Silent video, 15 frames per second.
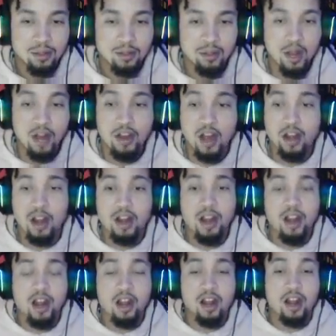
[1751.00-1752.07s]
no, no, no, no, no, no,
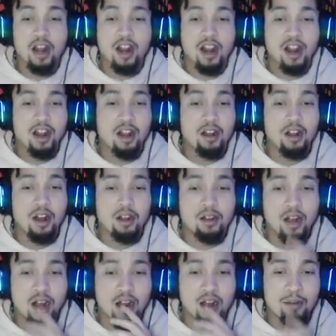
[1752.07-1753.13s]
no, no, no,
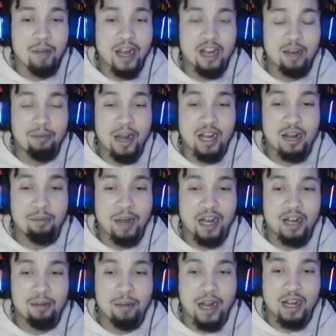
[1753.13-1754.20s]
no, no, Back up, back up, back
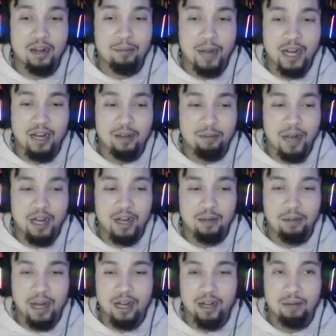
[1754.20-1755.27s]
up, back up, back up, back up,
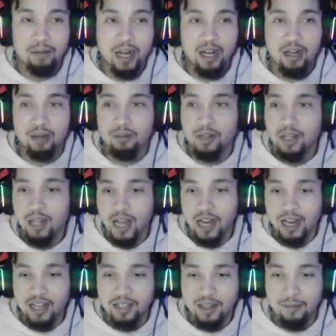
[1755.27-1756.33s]
back up, back up. I
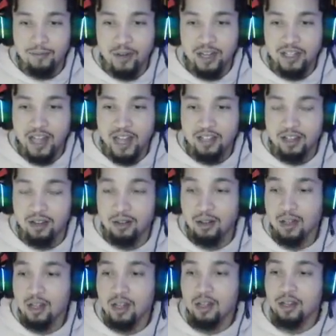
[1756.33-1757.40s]
got something for this asshole.
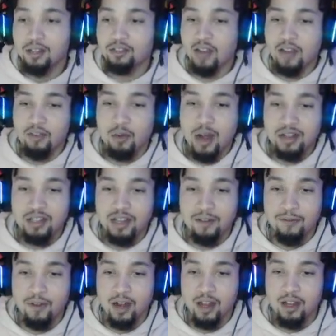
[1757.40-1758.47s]
Drive around to the
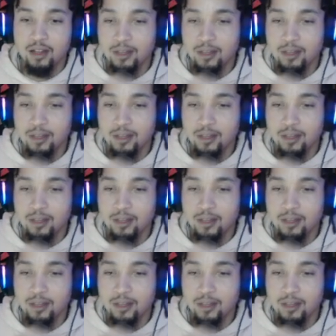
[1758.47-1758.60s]
front.